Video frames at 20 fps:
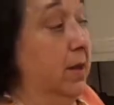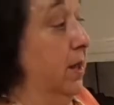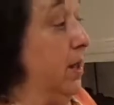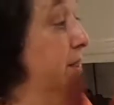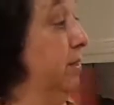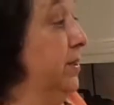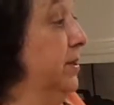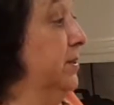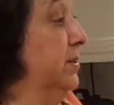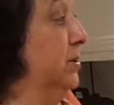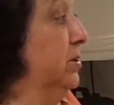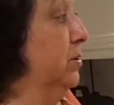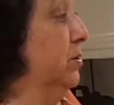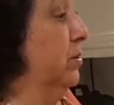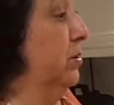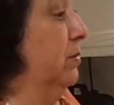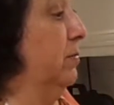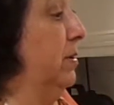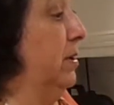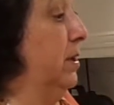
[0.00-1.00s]
And this is going
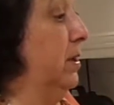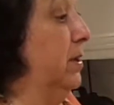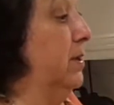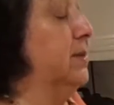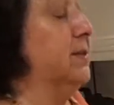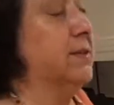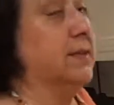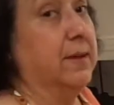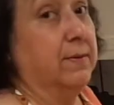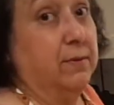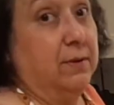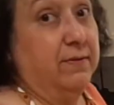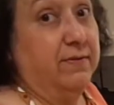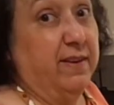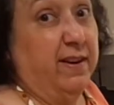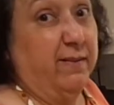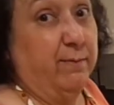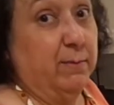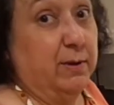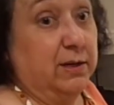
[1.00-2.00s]
to be
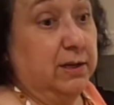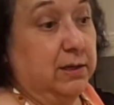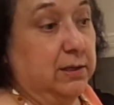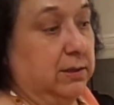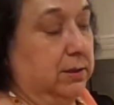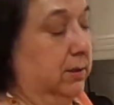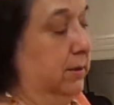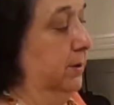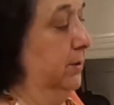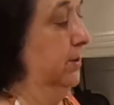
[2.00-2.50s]
75 minutes.